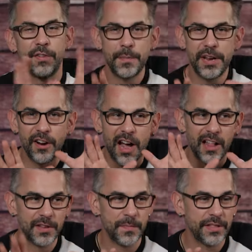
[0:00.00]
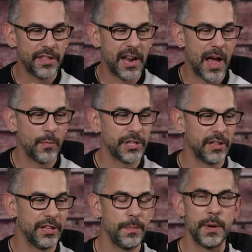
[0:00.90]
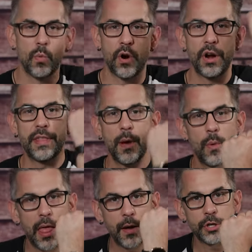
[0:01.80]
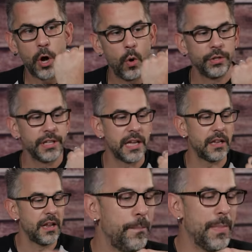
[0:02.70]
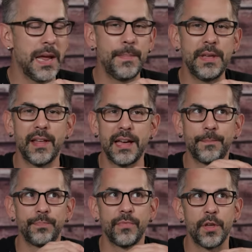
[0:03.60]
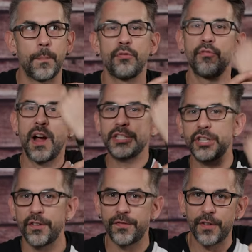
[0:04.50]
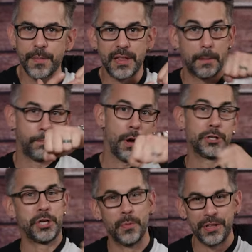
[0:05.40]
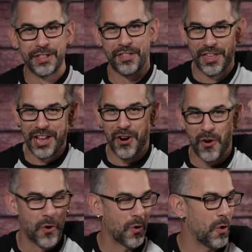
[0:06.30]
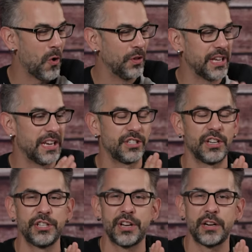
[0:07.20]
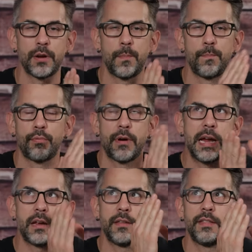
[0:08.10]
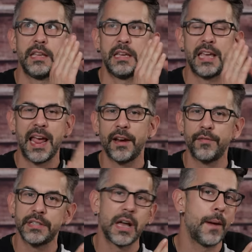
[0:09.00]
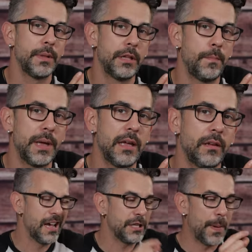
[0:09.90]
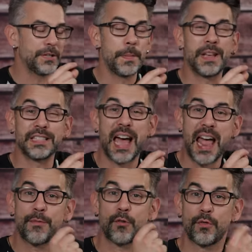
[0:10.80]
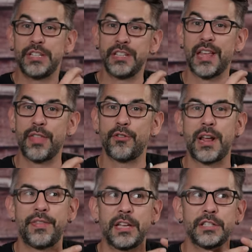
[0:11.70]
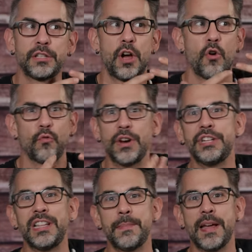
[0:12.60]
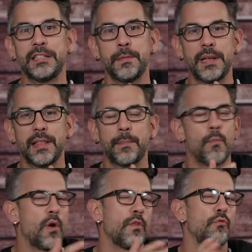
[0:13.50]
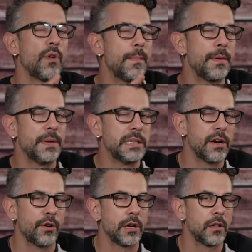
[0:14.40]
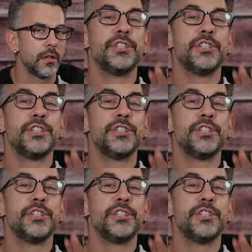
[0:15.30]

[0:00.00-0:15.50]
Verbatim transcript: From here, I'll admit that I was a little bit worried that while I was holding it, maybe like the pressure from me like punching with the thing or, or holding it is gonna start to break the canvas up a little bit, especially because I have a rigid leather and I think it's originally meant to be like more of a ribbon material.